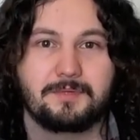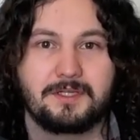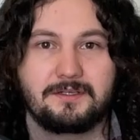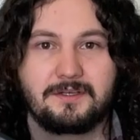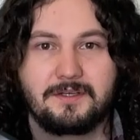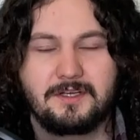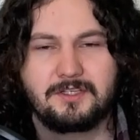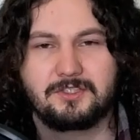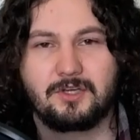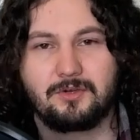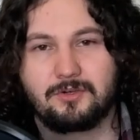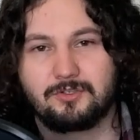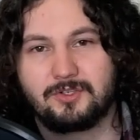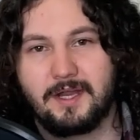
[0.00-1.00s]
But
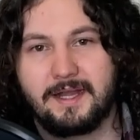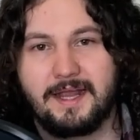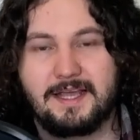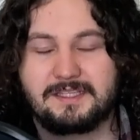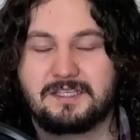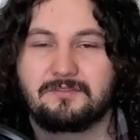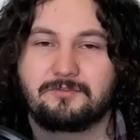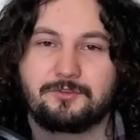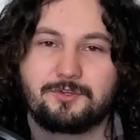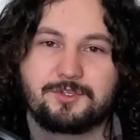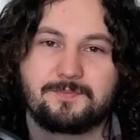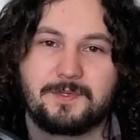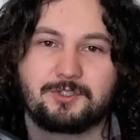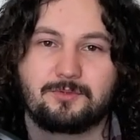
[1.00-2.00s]
don't go trying asking for
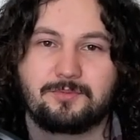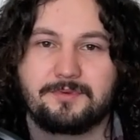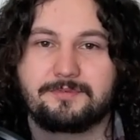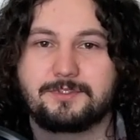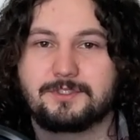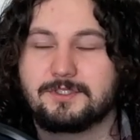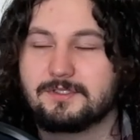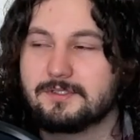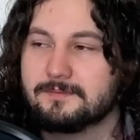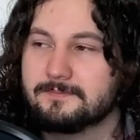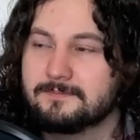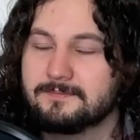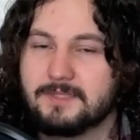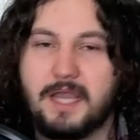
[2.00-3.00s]
those special privileges.
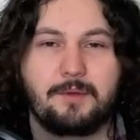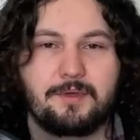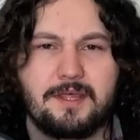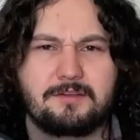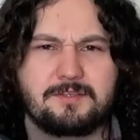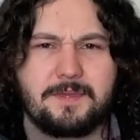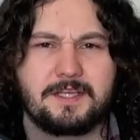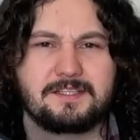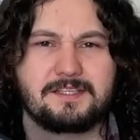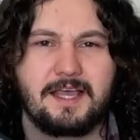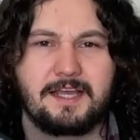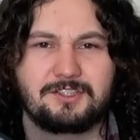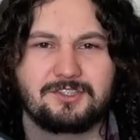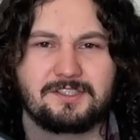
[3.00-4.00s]
Anyway, that was a big
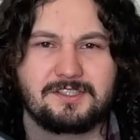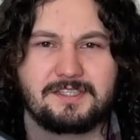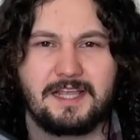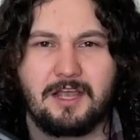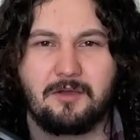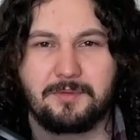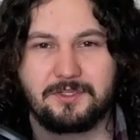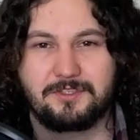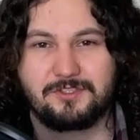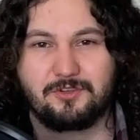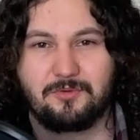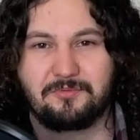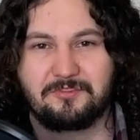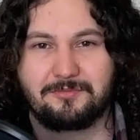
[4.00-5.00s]
aside just to say how ability
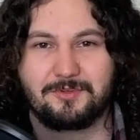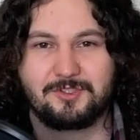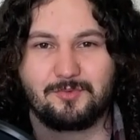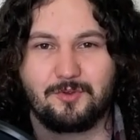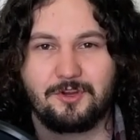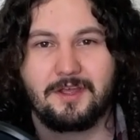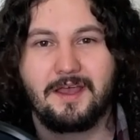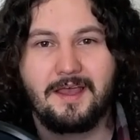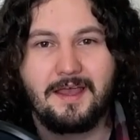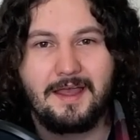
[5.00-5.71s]
score improvements work.